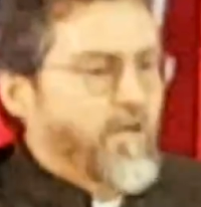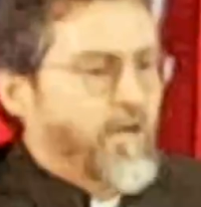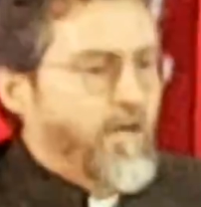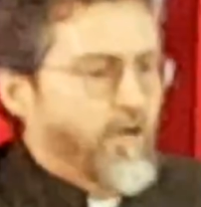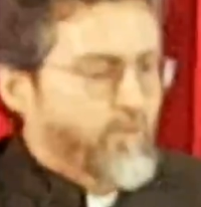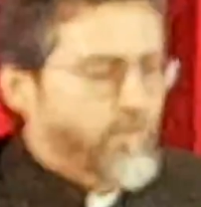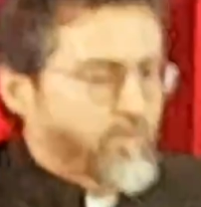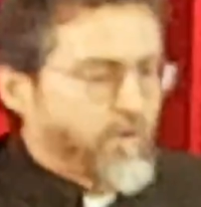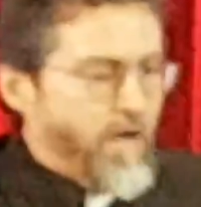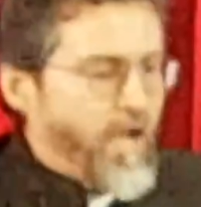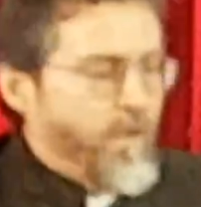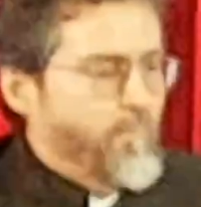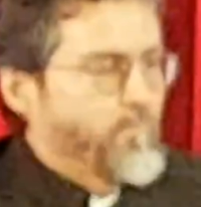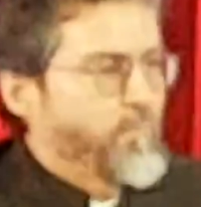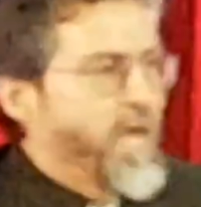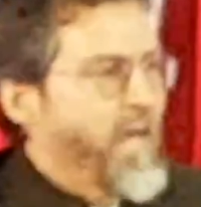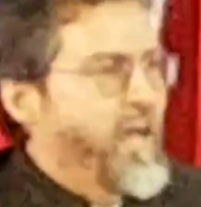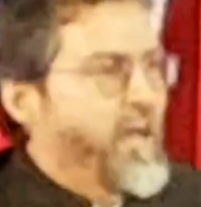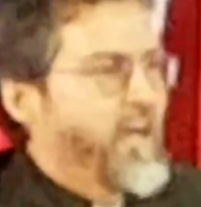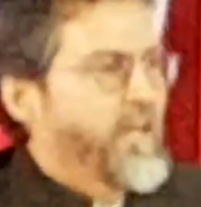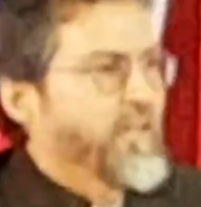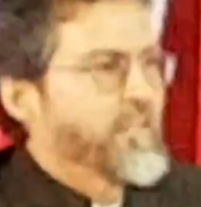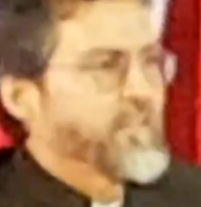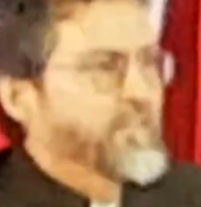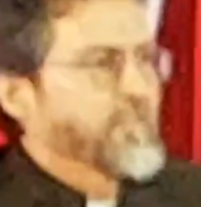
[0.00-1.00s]

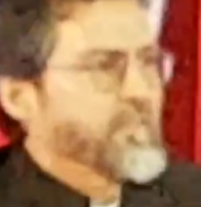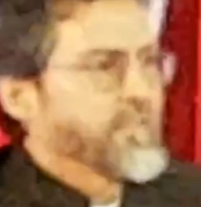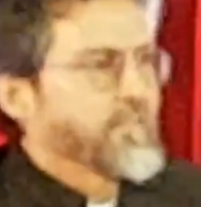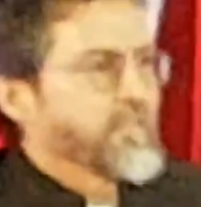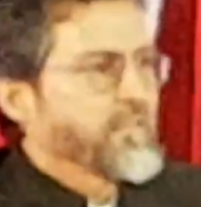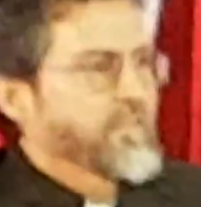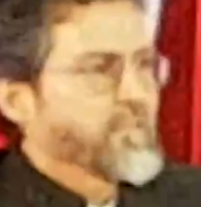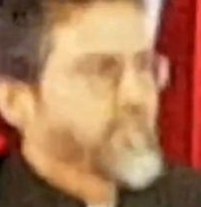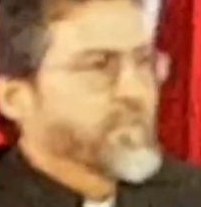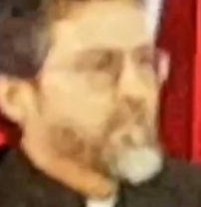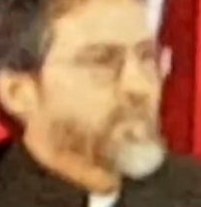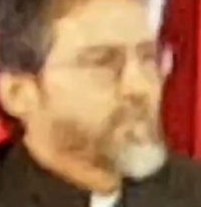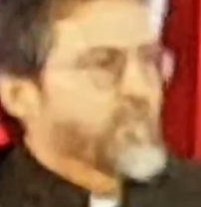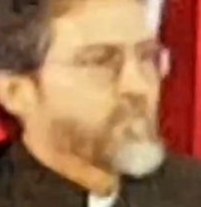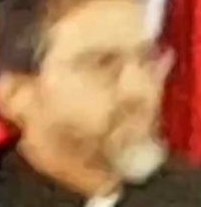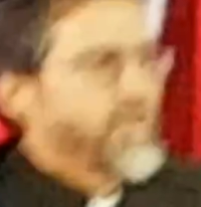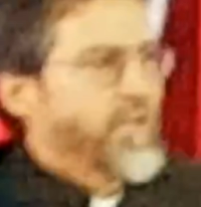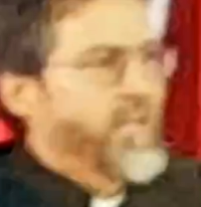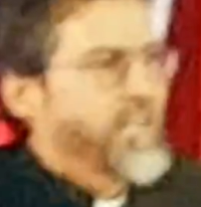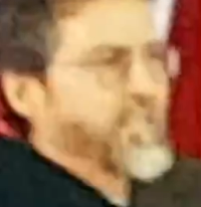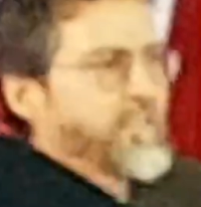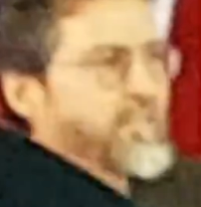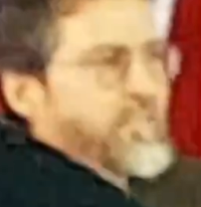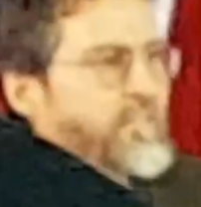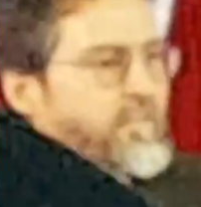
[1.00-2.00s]
Ar-Rahman,
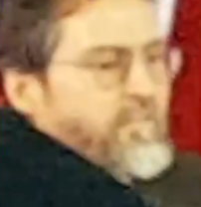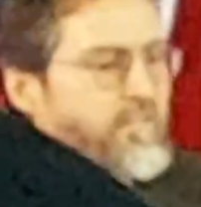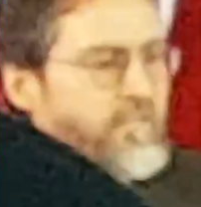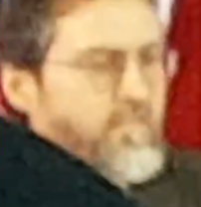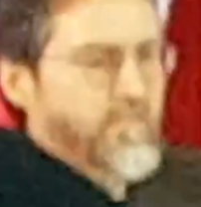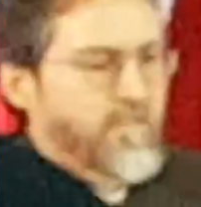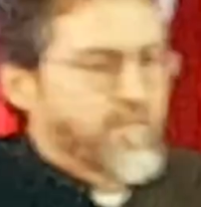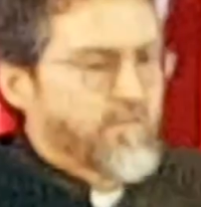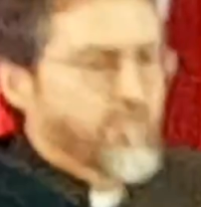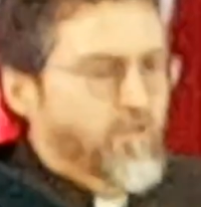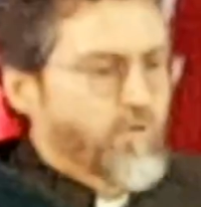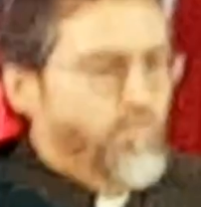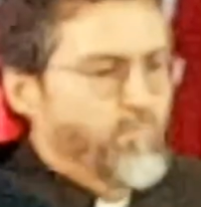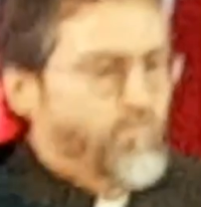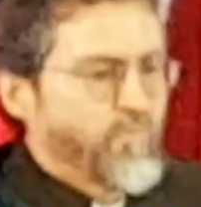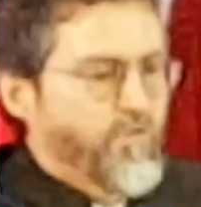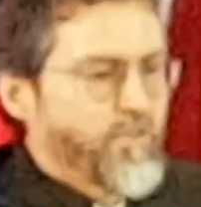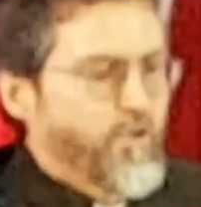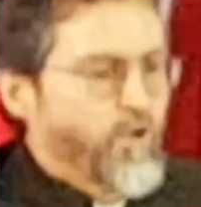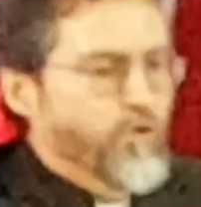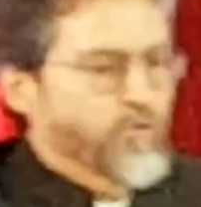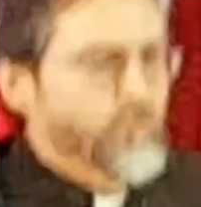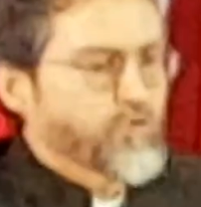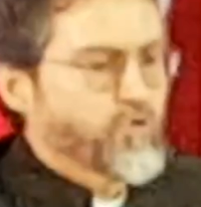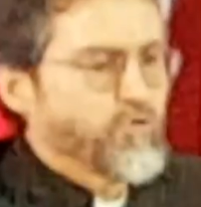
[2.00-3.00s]
right?
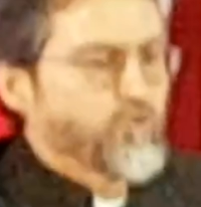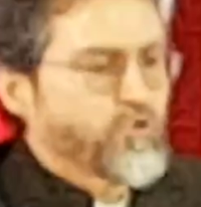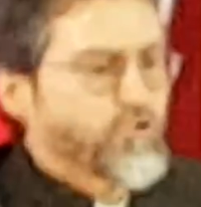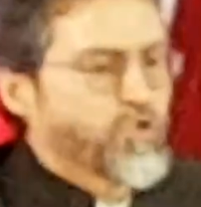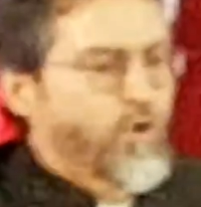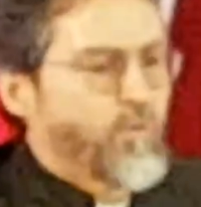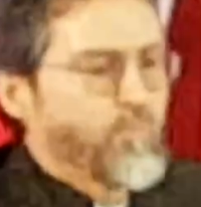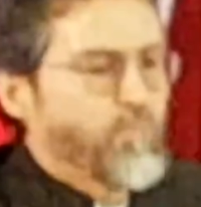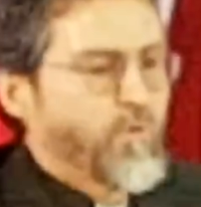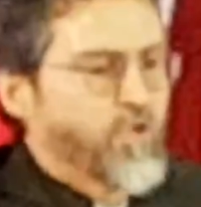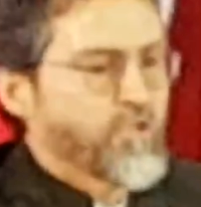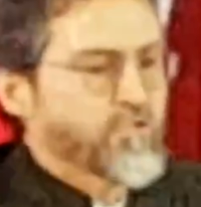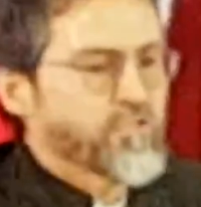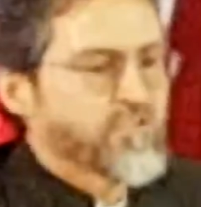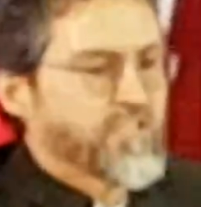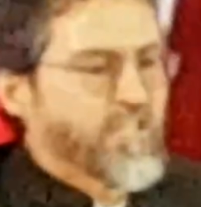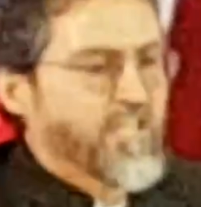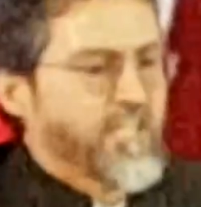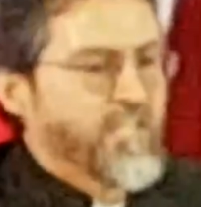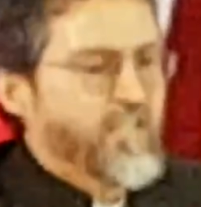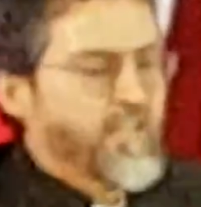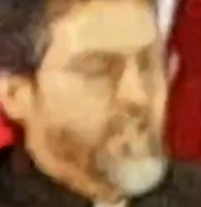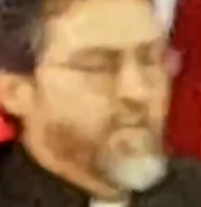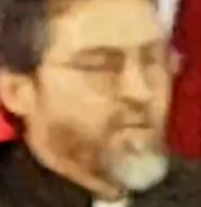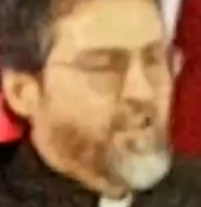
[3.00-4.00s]
Those who show
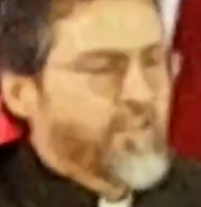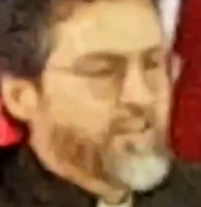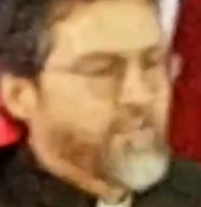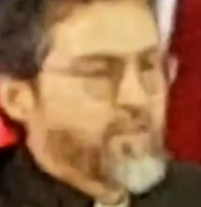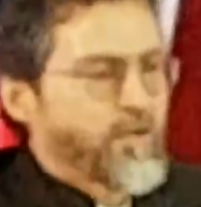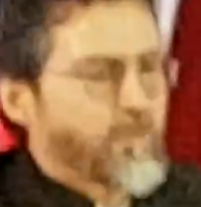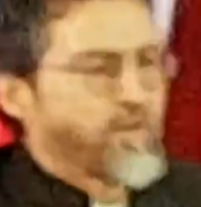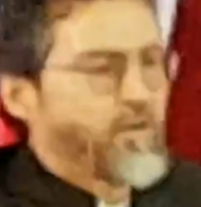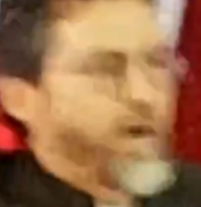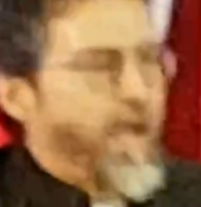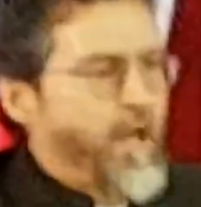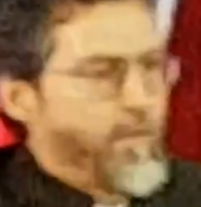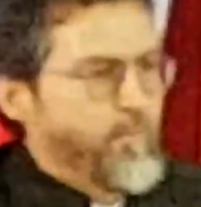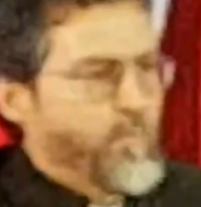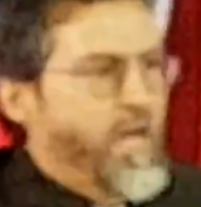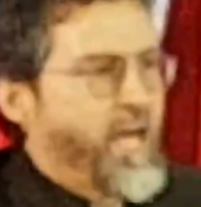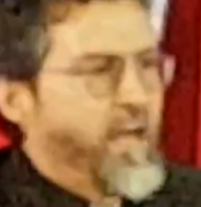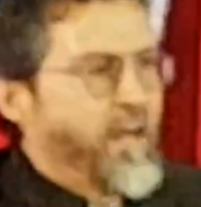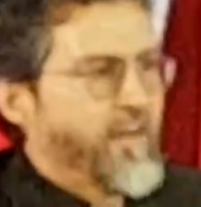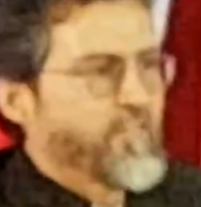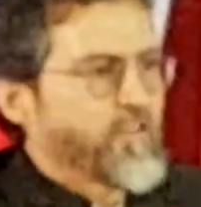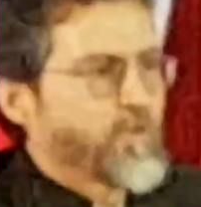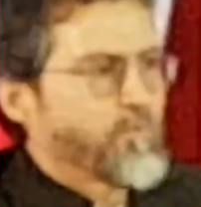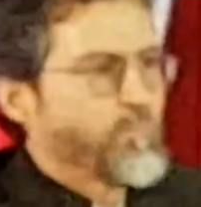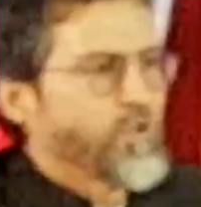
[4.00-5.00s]
mercy, the
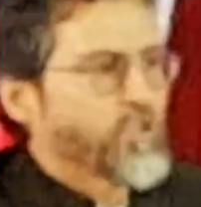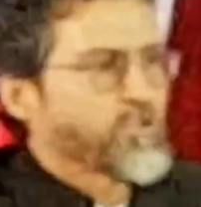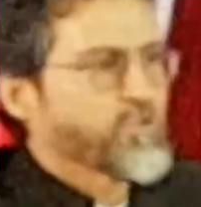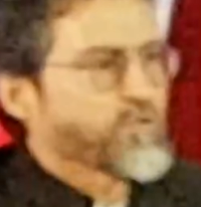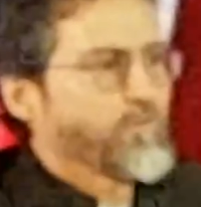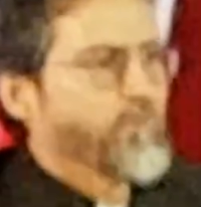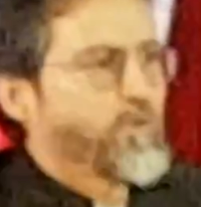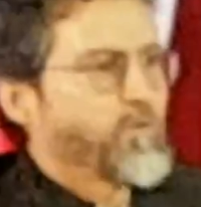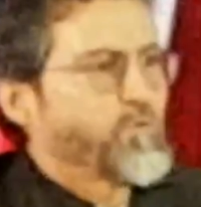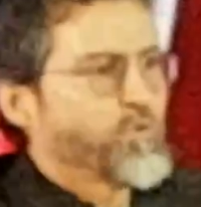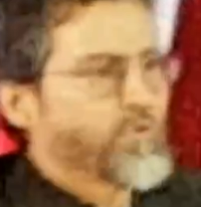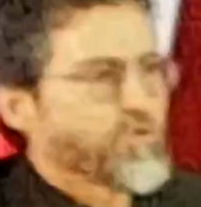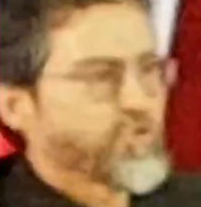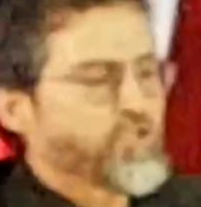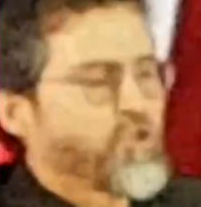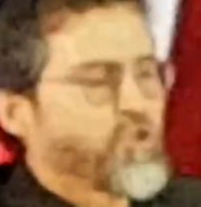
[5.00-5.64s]
Rahman, the merciful, will